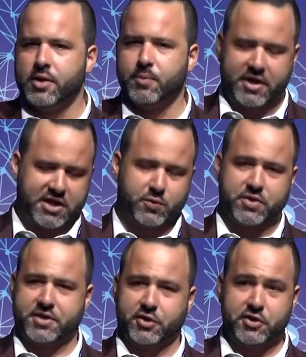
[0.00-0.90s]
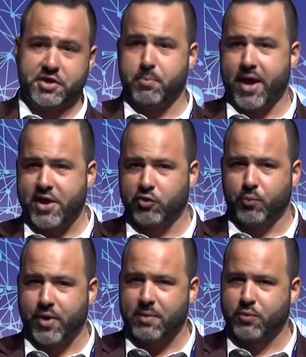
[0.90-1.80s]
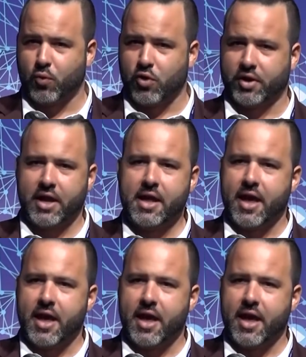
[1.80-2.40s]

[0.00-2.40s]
because we're still using manual paperwork